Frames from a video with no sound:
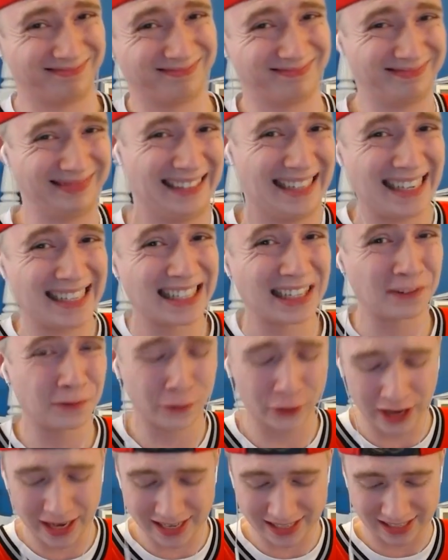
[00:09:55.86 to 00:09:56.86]
Decent
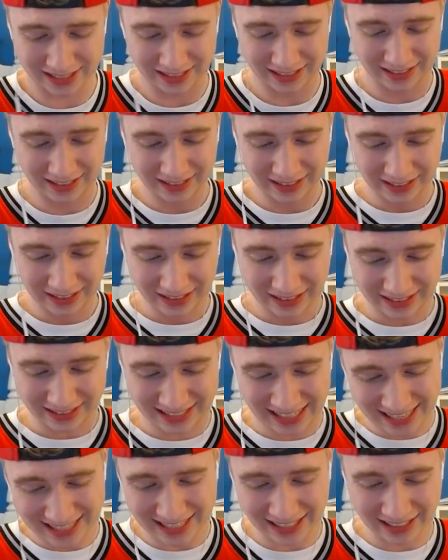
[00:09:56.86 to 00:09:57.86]
freeze.
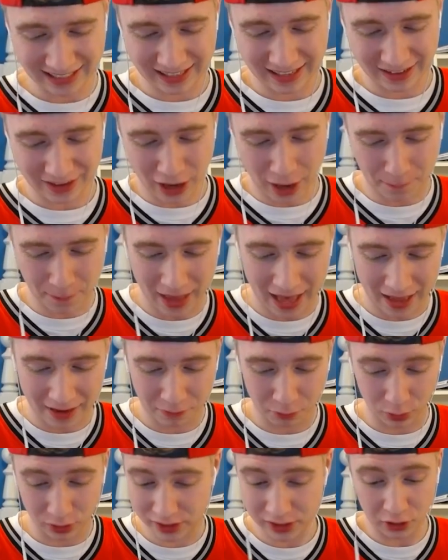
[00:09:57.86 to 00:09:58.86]
Decent, not
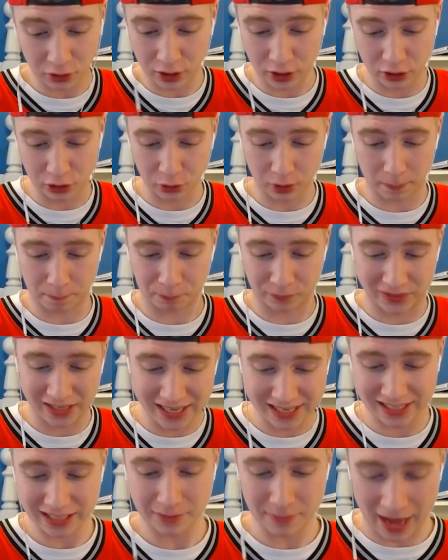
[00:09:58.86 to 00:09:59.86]
bad. We're still going to do a
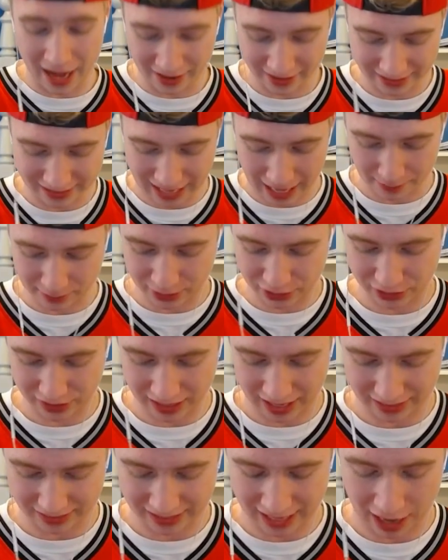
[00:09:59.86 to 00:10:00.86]
decent amount of damage to
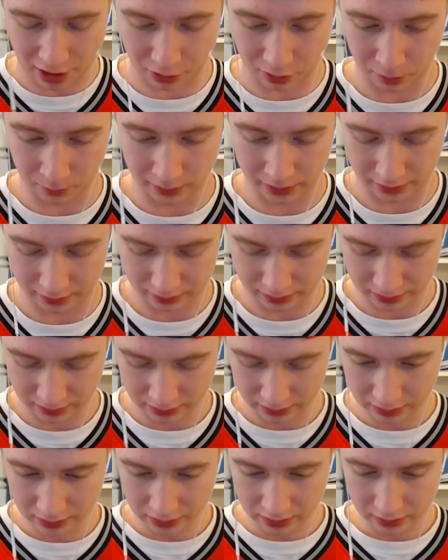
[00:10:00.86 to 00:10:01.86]
that tower, but
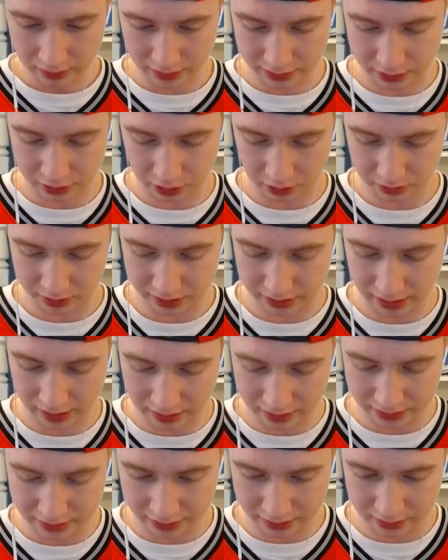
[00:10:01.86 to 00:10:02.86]
let's go.
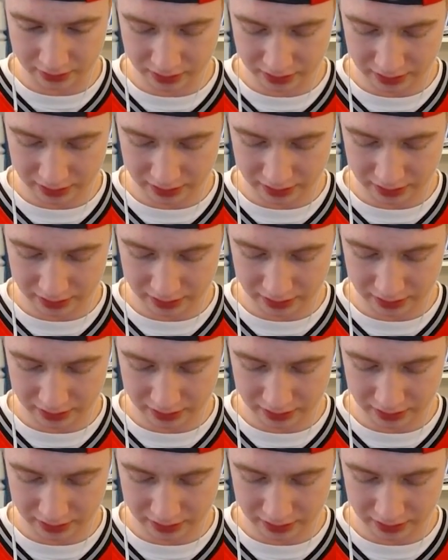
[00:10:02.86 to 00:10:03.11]
Skeletons